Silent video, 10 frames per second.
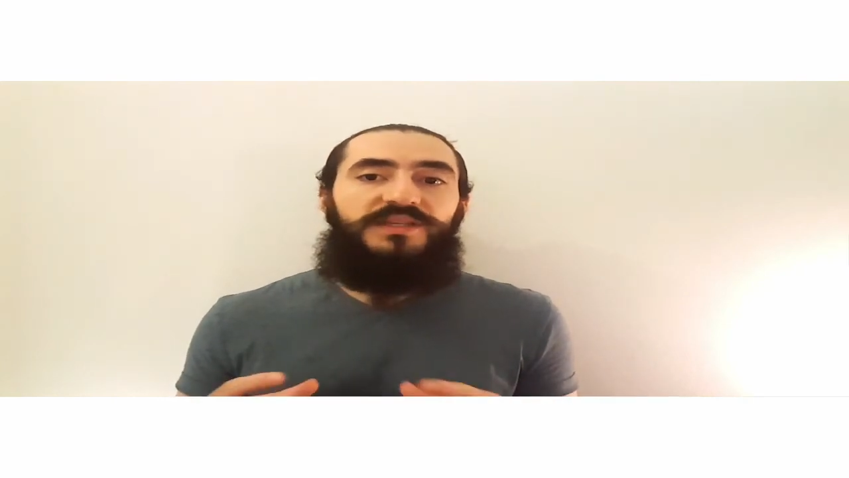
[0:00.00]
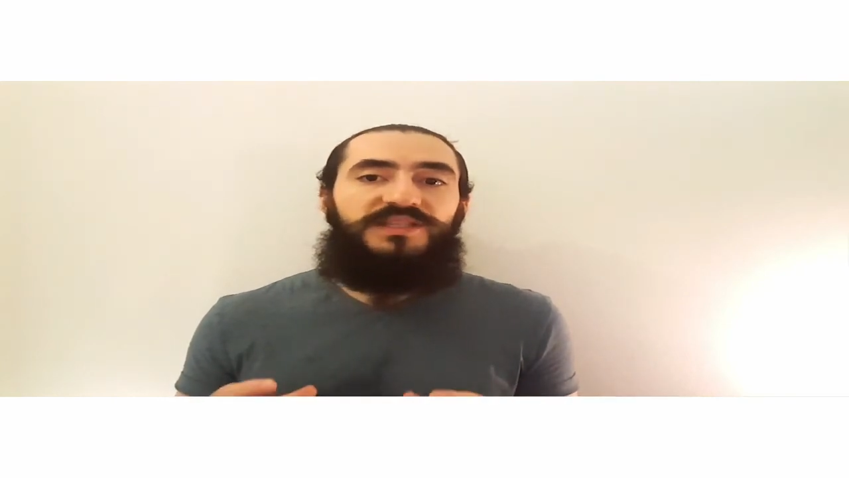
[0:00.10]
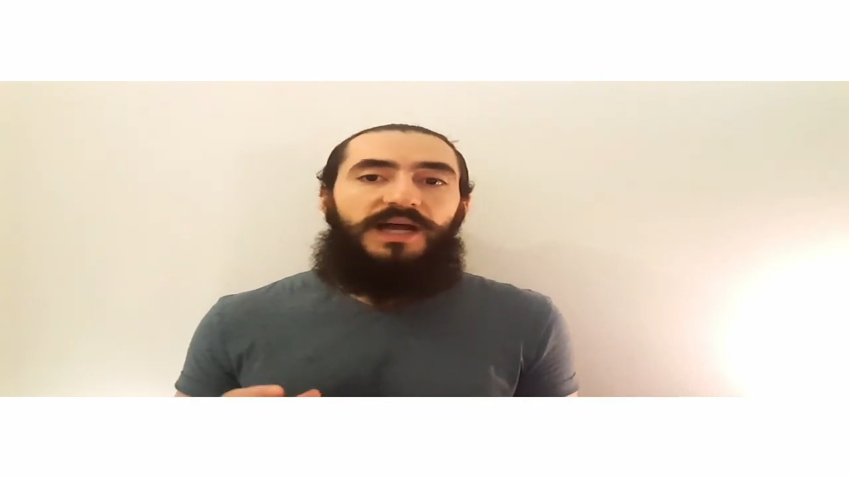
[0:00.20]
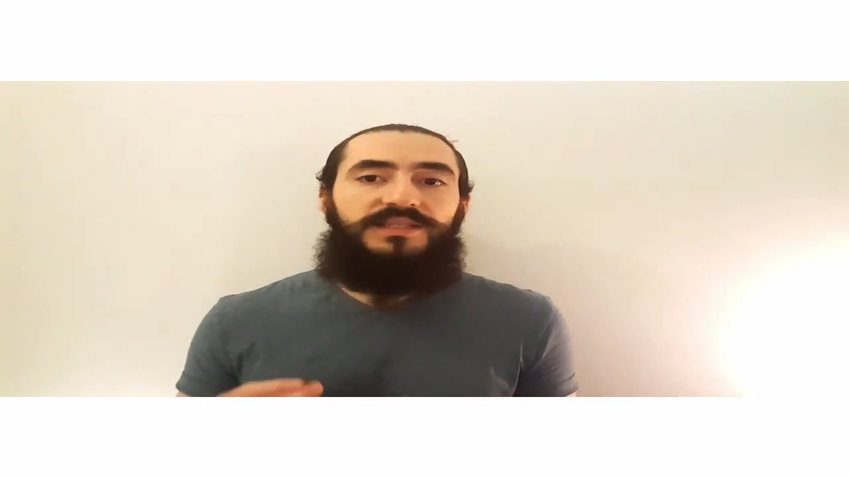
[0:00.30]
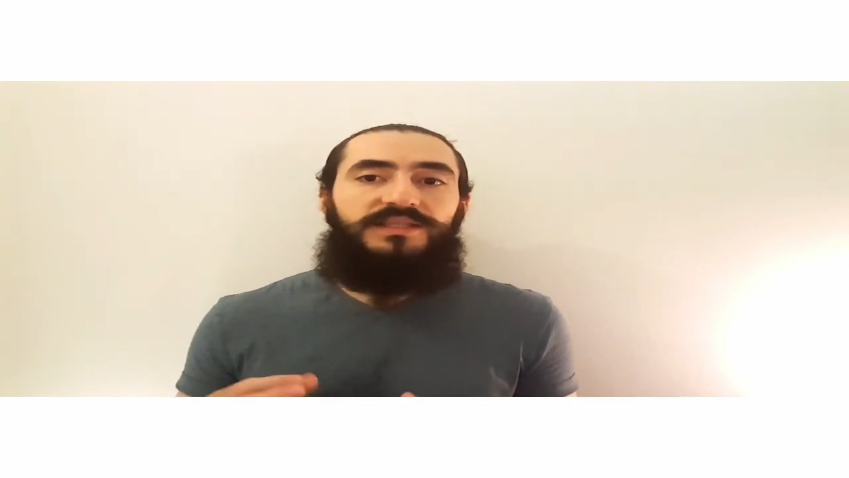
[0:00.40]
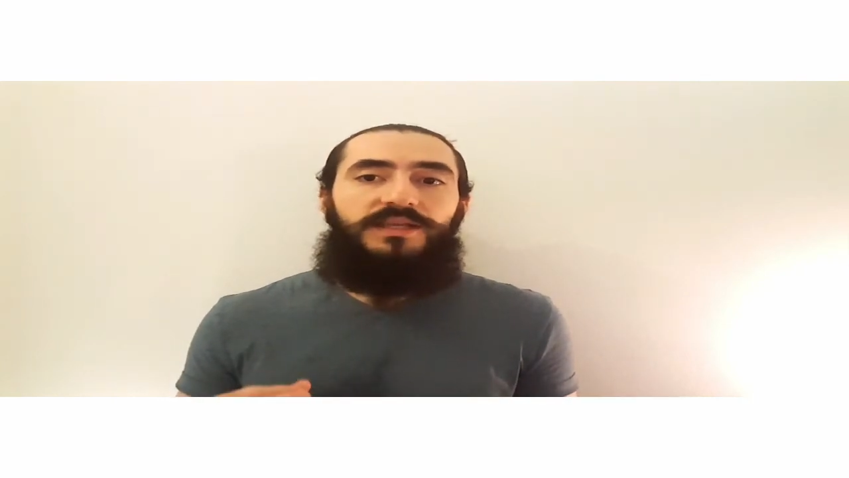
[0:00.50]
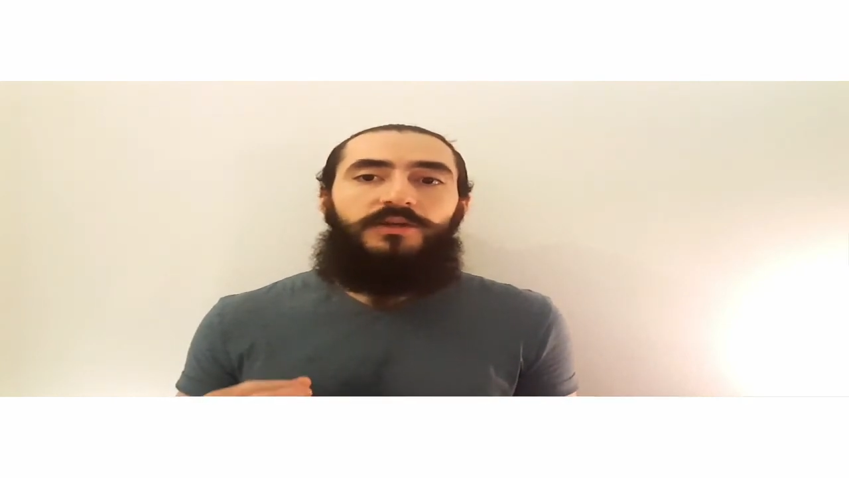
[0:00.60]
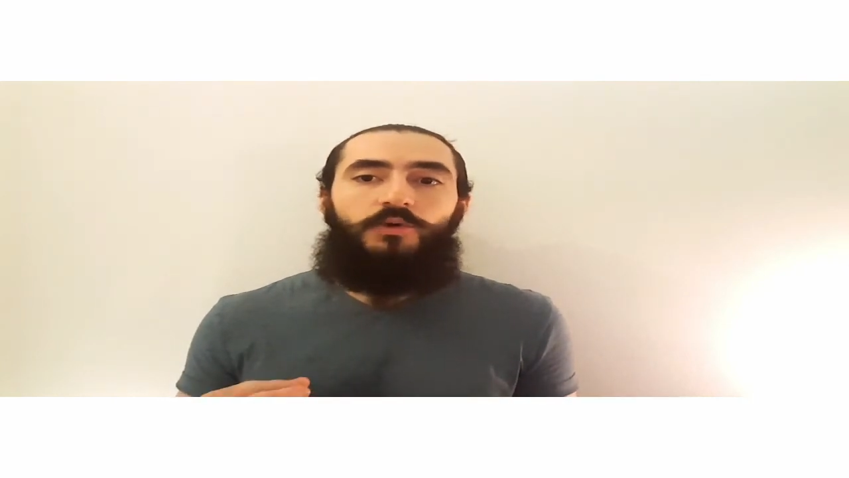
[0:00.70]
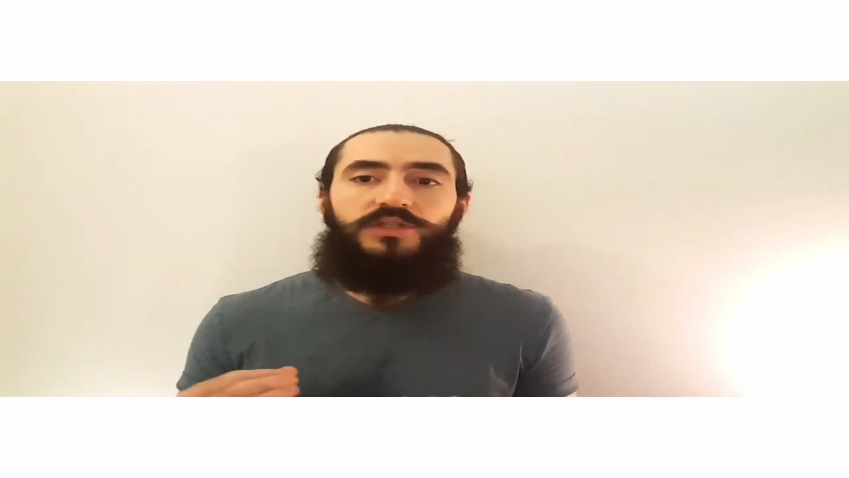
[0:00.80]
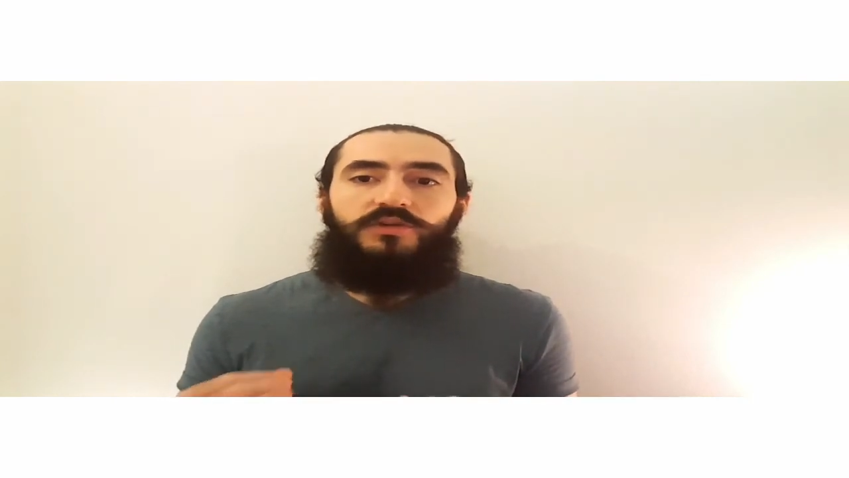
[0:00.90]
besides the
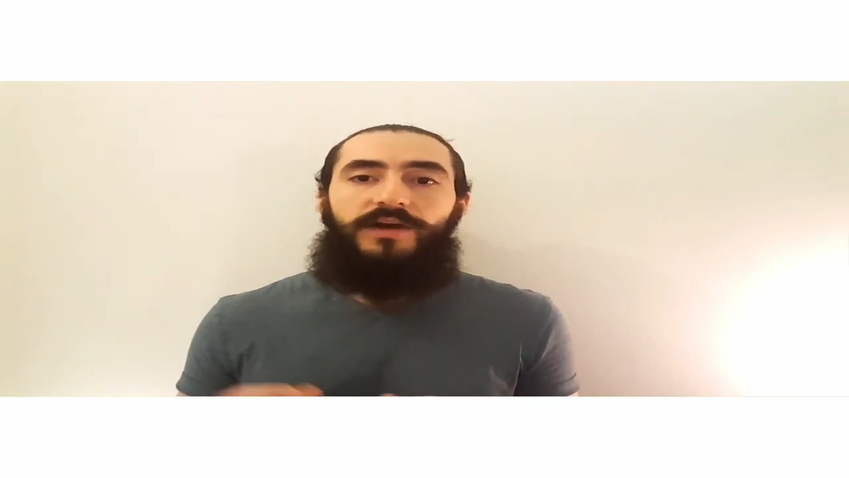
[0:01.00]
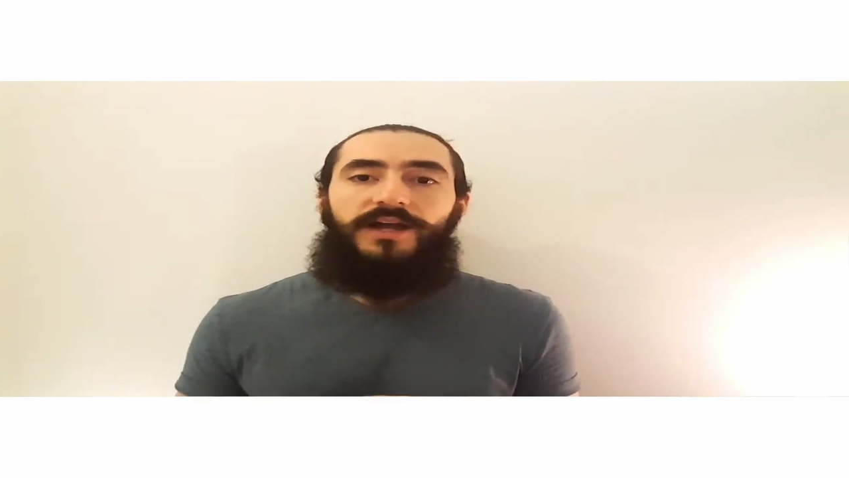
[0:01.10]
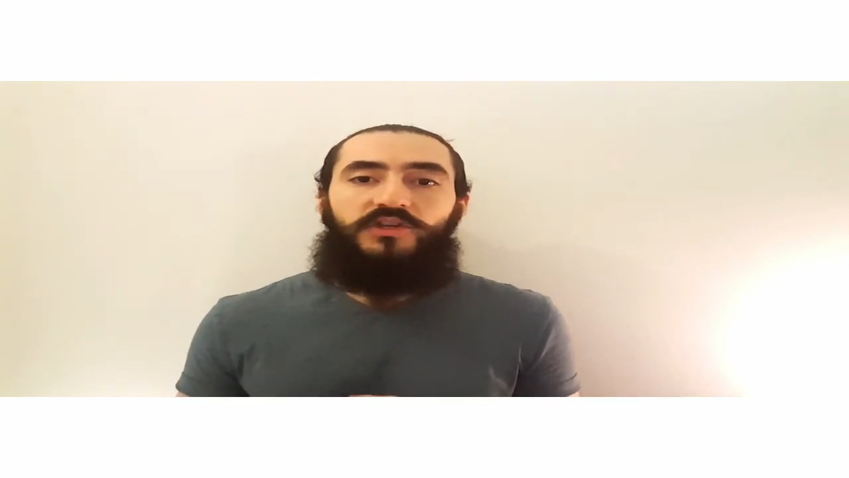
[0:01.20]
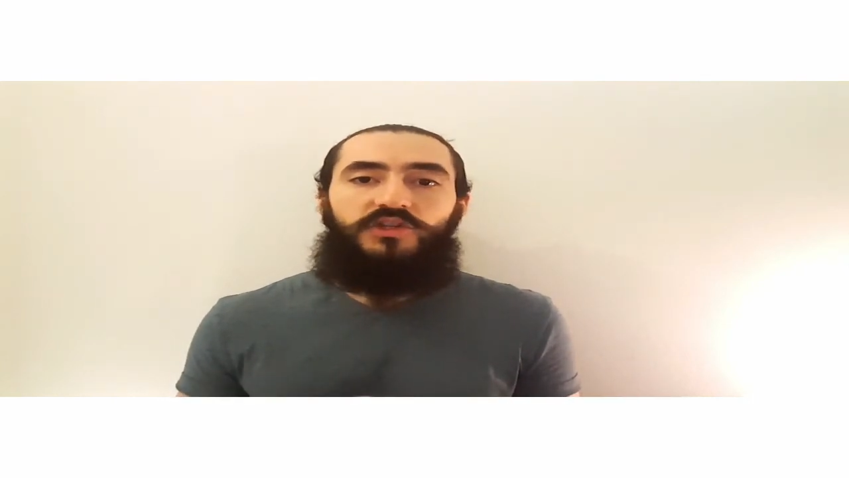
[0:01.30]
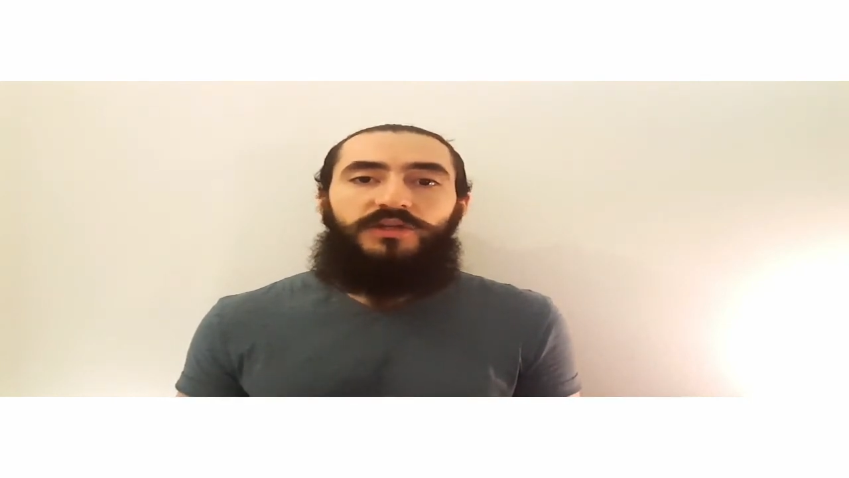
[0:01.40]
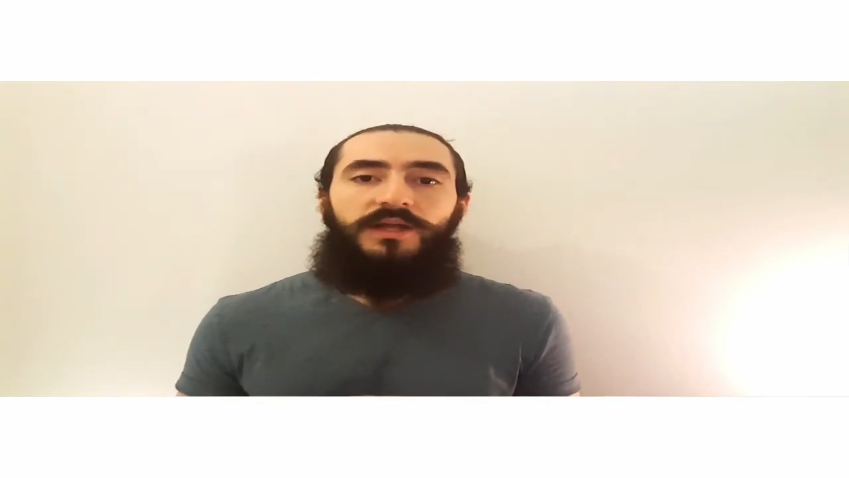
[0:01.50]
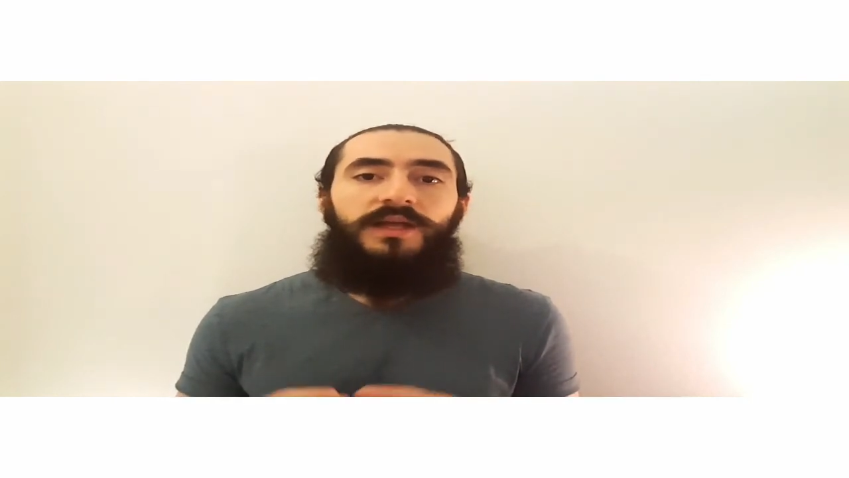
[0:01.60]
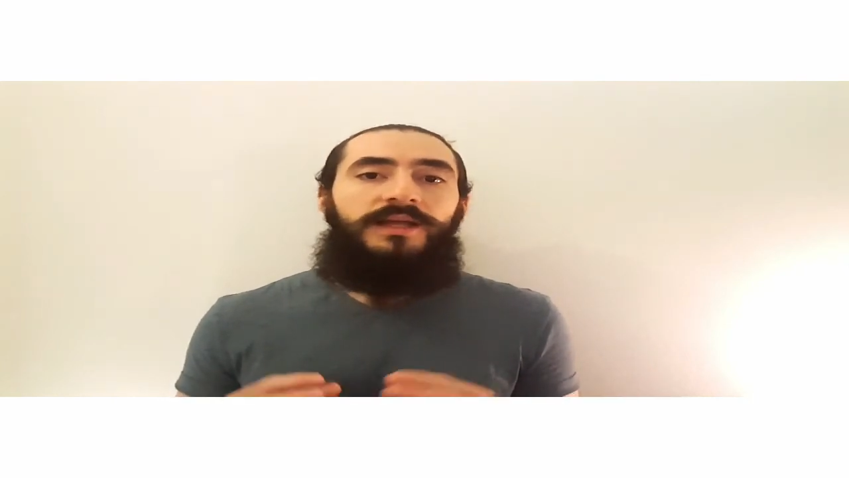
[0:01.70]
nose scratch,